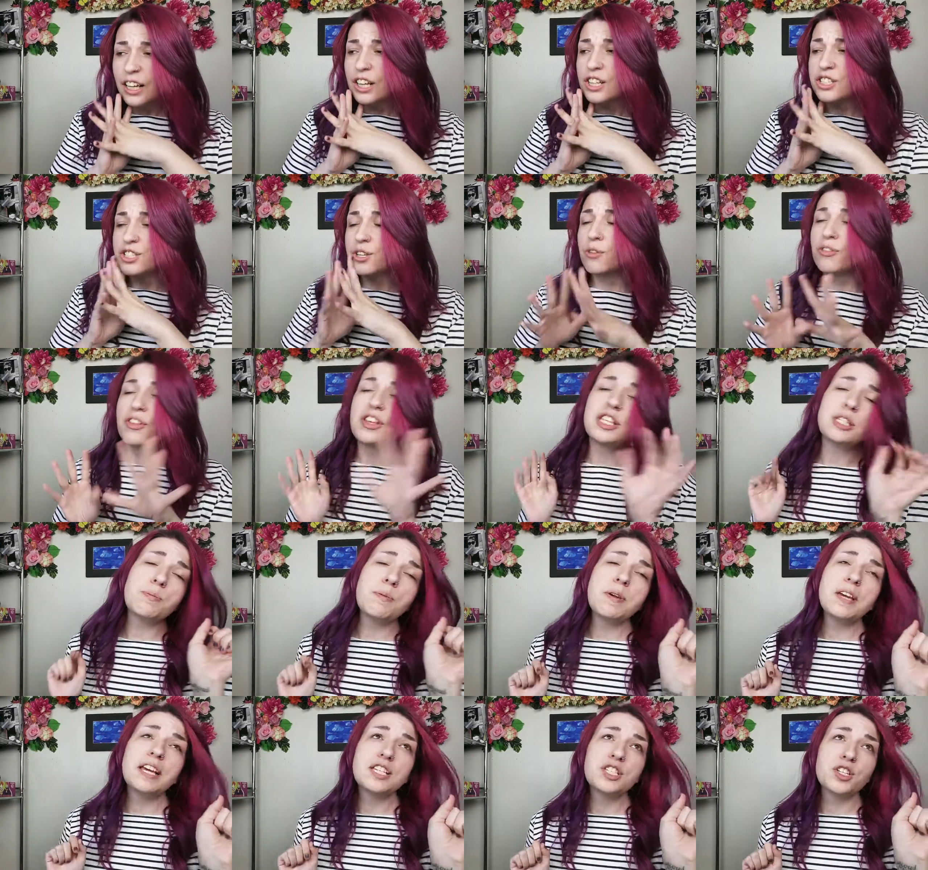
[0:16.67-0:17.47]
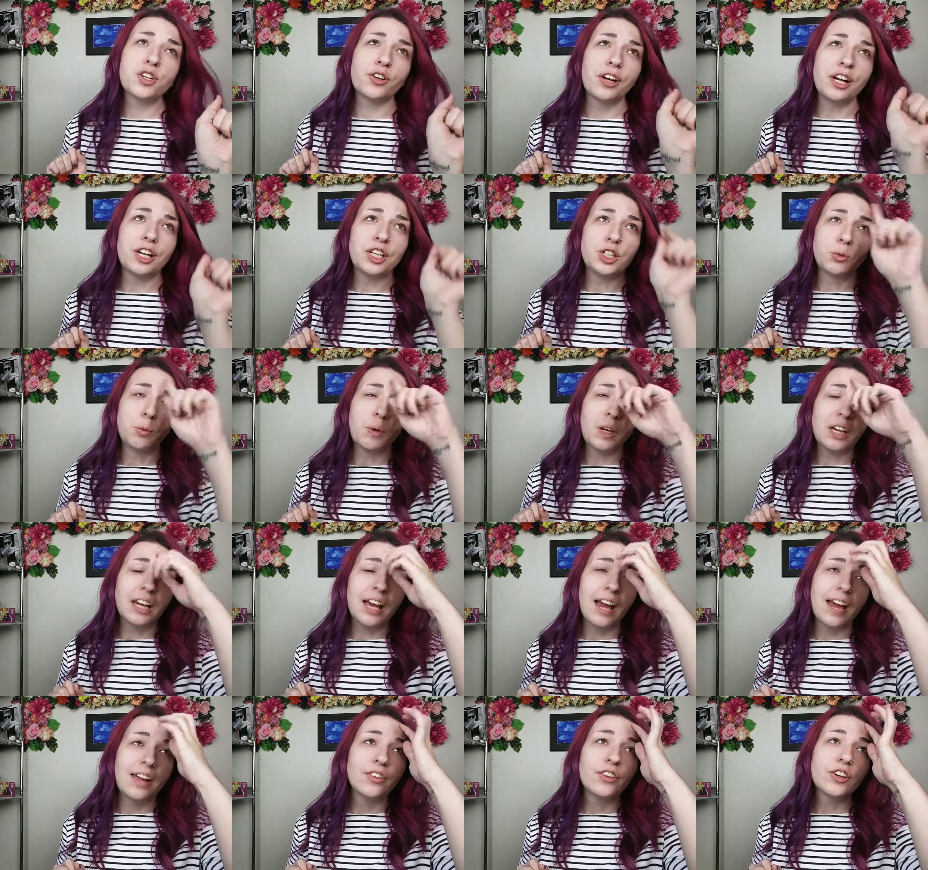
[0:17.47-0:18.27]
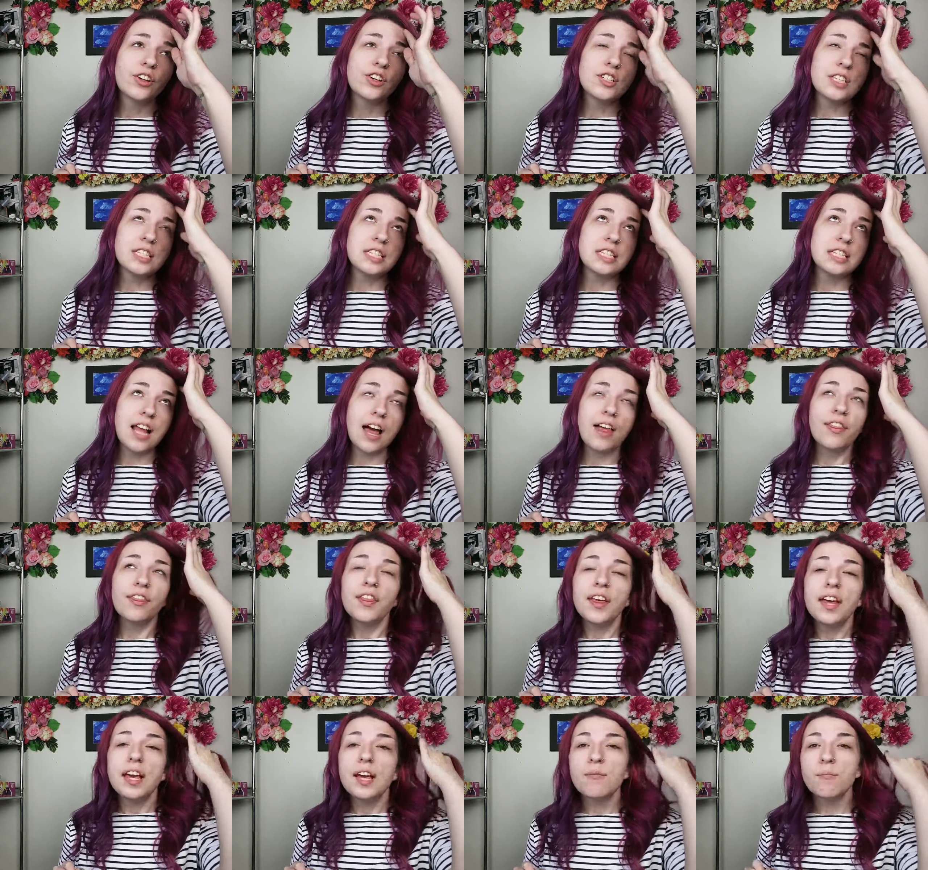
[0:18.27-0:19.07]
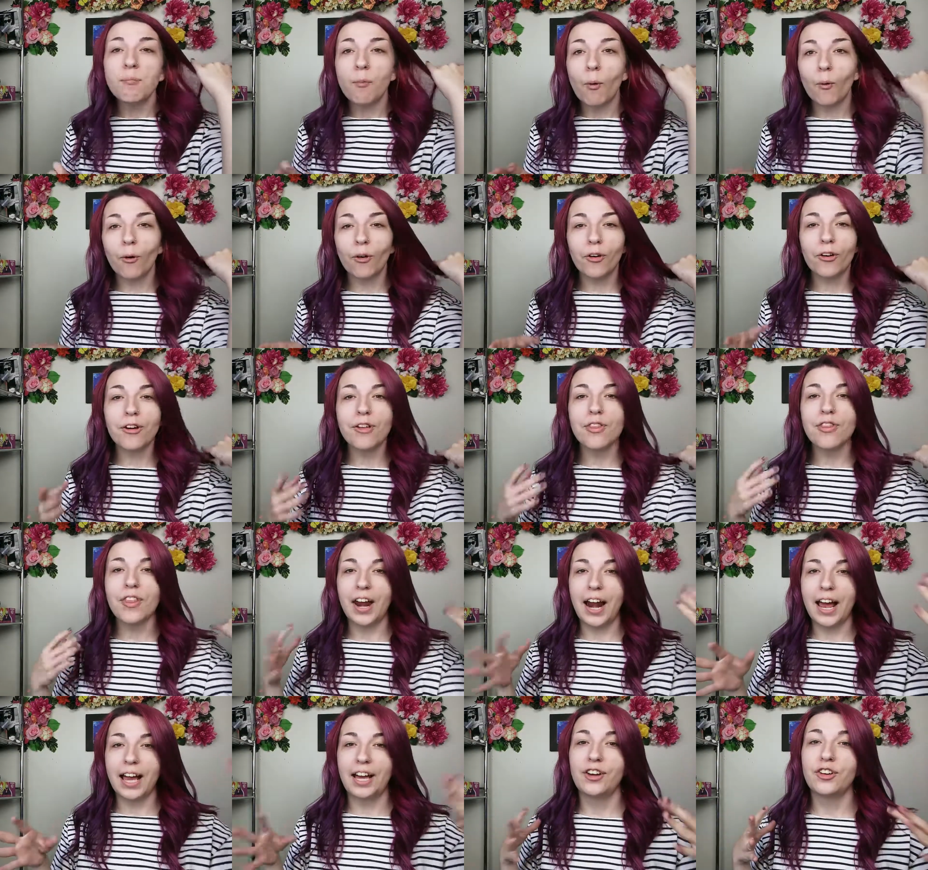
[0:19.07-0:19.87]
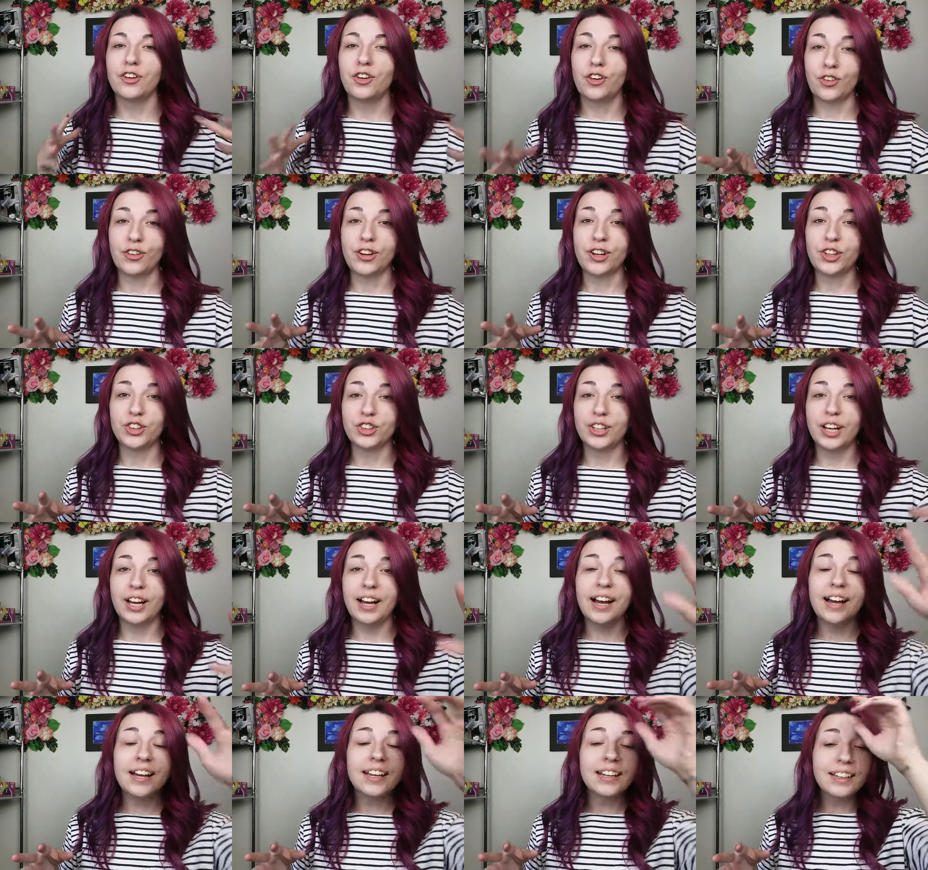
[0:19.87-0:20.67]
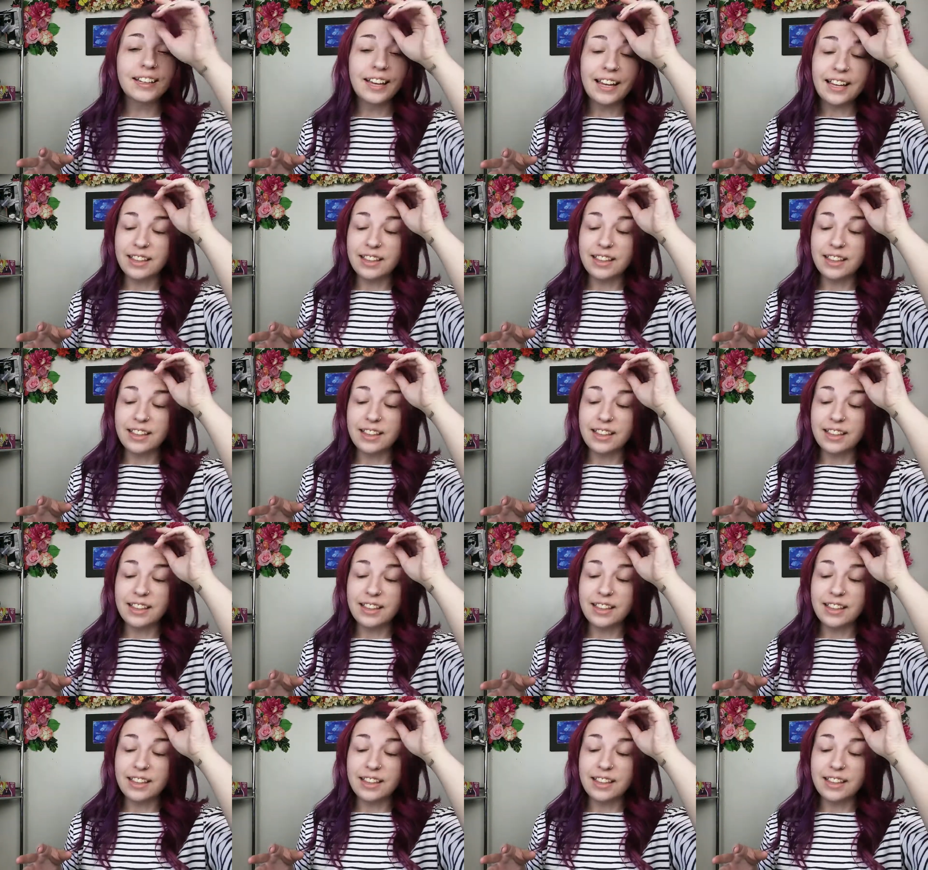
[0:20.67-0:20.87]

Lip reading: So this week is cringe week, and there is nothing more that I could cringe at.